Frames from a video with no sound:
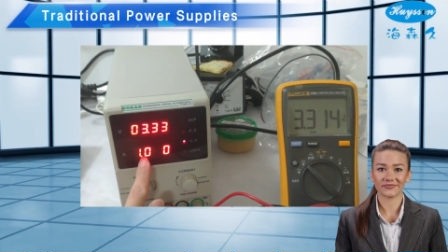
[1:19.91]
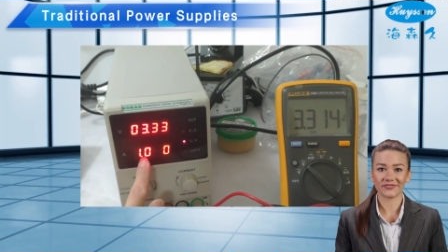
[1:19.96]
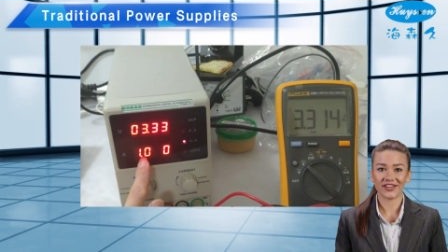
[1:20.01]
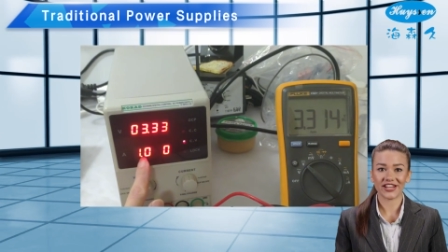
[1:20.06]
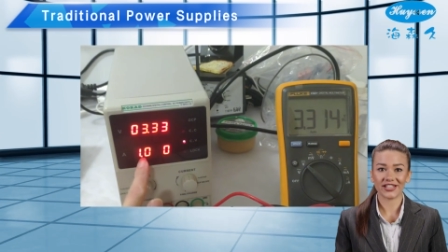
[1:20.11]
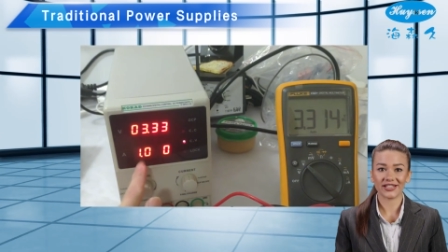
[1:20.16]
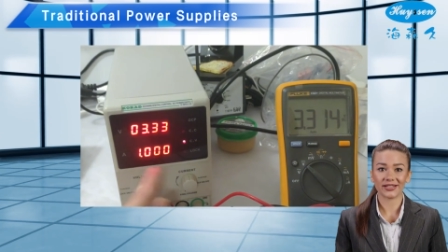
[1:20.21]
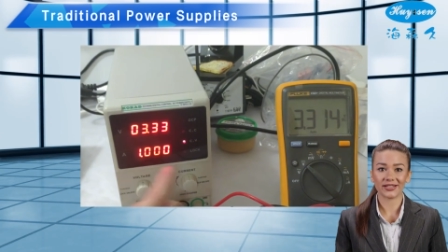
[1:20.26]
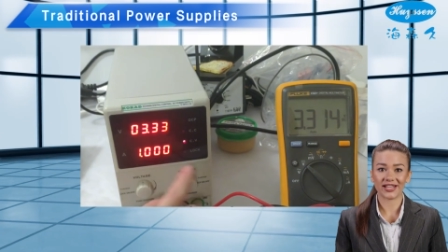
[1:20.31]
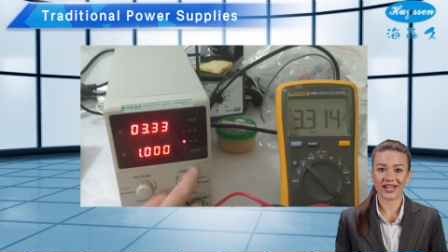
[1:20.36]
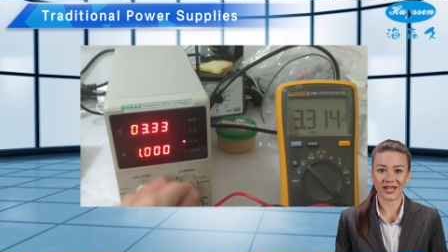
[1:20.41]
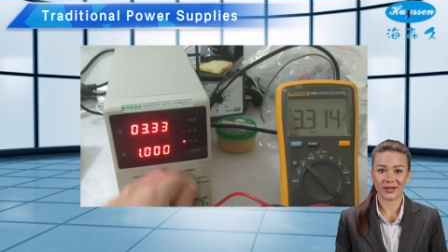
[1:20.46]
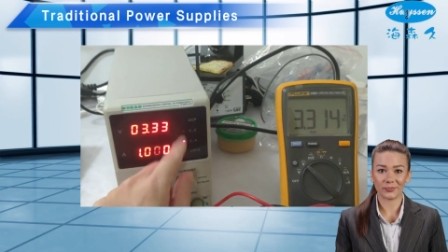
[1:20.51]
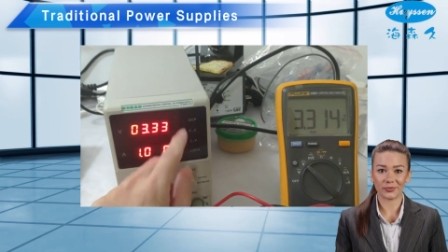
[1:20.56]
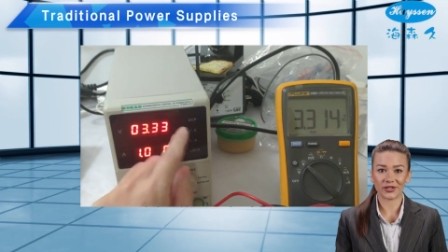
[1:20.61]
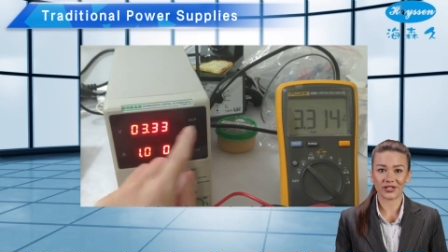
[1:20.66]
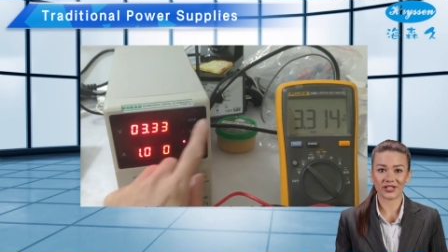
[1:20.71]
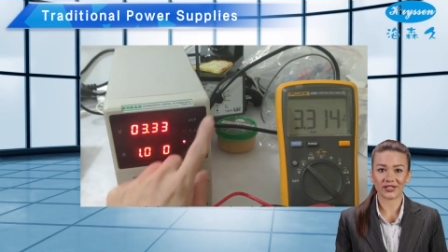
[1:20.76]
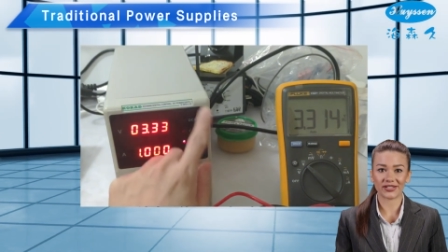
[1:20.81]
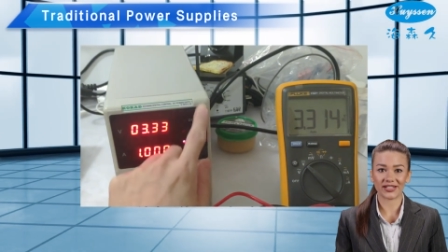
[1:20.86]
They do not
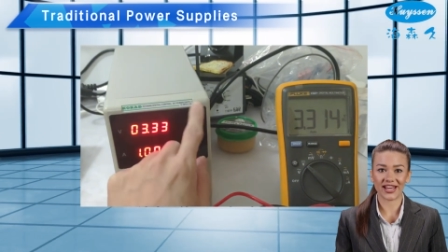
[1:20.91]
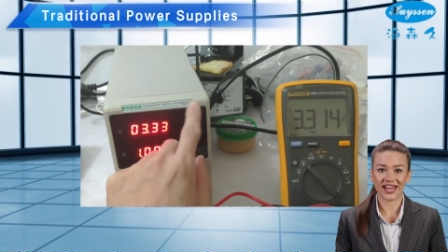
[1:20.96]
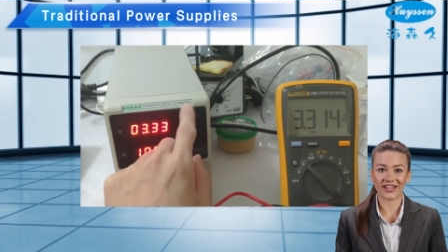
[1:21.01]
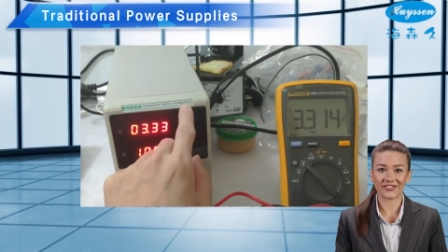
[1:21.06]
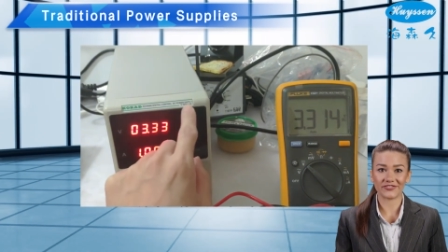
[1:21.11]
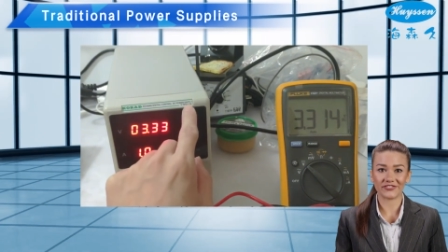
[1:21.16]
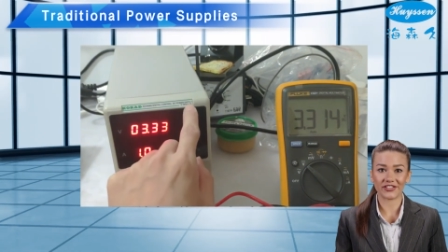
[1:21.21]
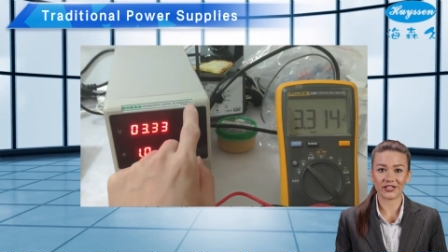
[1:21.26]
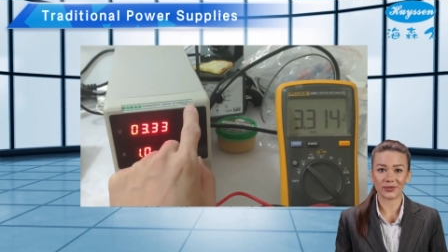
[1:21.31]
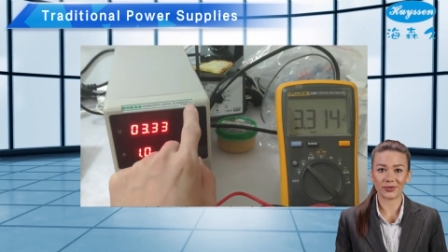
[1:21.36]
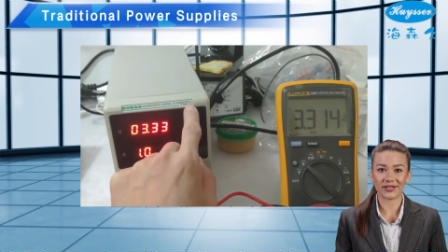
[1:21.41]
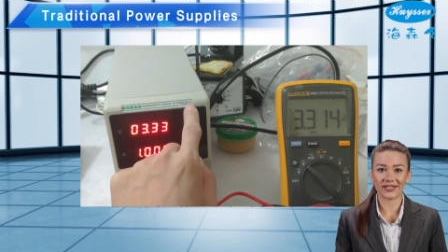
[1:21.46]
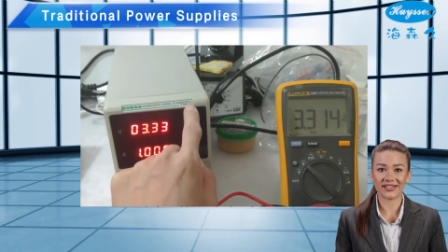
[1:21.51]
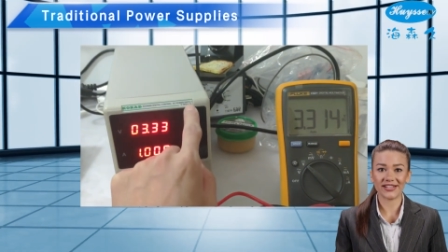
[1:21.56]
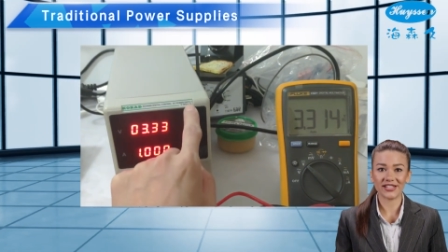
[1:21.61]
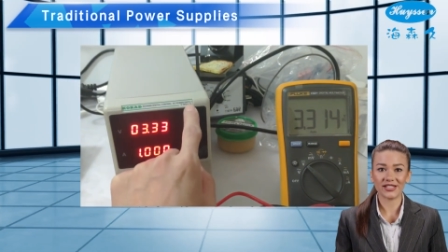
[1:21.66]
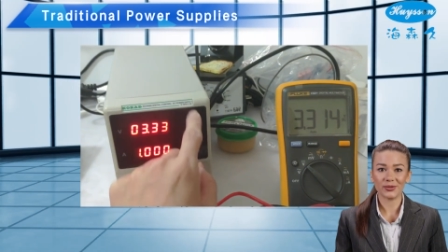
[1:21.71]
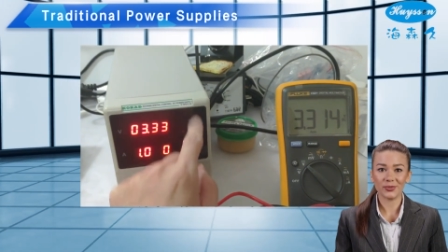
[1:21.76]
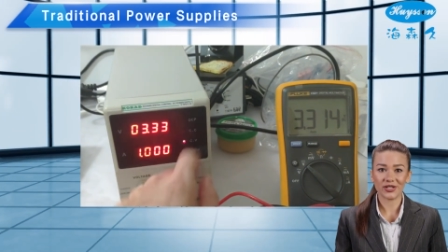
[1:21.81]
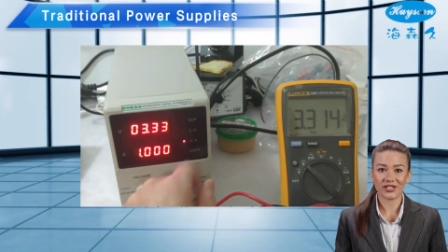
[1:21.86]
produce
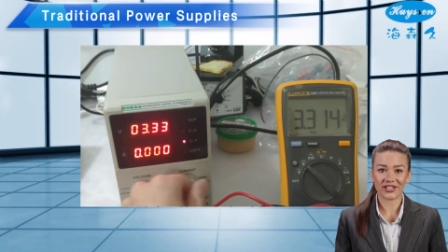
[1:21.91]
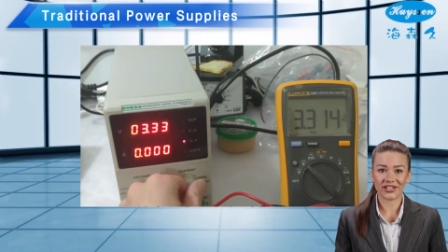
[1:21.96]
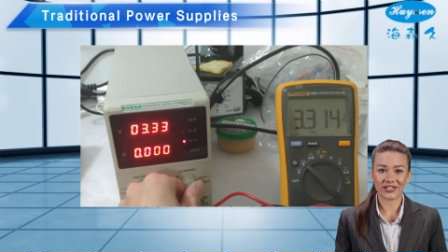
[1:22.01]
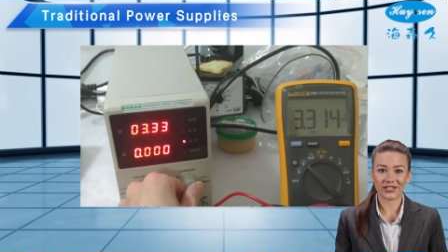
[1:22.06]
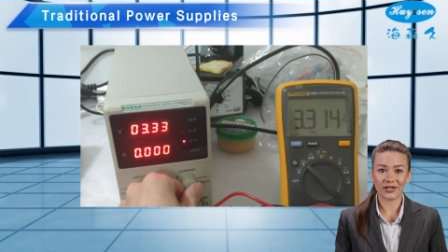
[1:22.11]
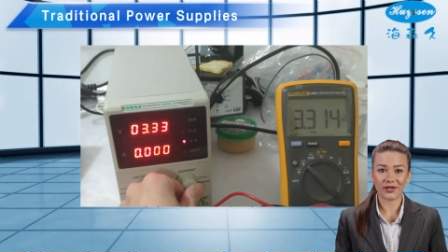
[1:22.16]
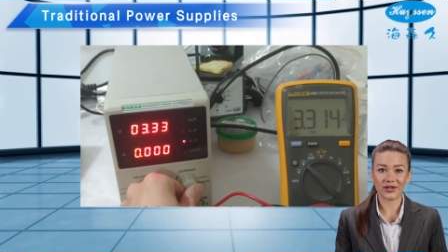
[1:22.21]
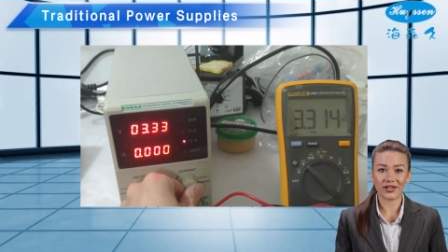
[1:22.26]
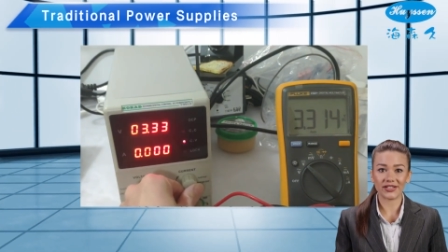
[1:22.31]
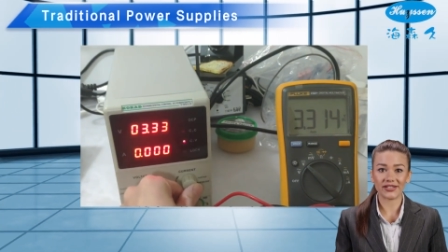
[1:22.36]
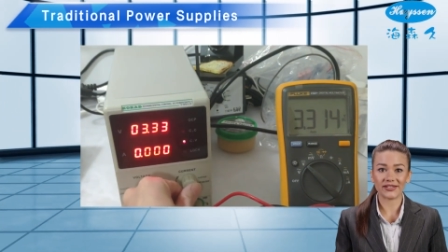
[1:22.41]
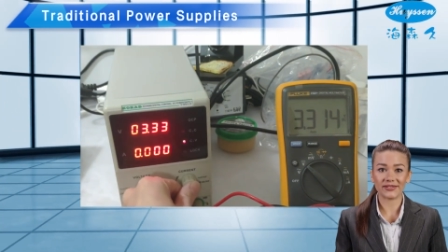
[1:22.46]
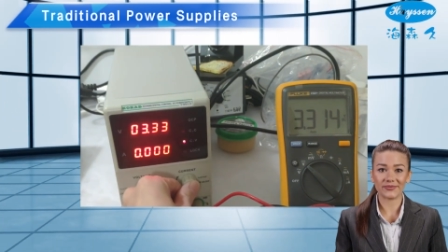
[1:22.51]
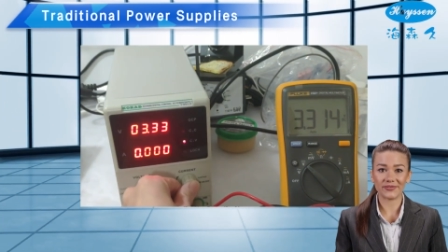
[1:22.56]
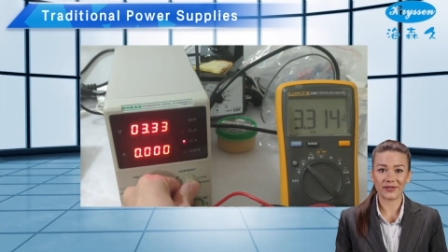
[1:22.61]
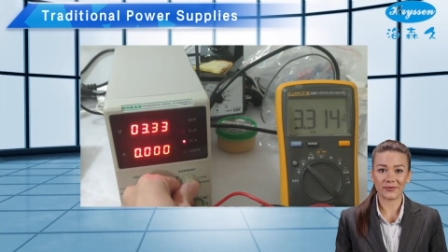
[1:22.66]
high-frequency switching noise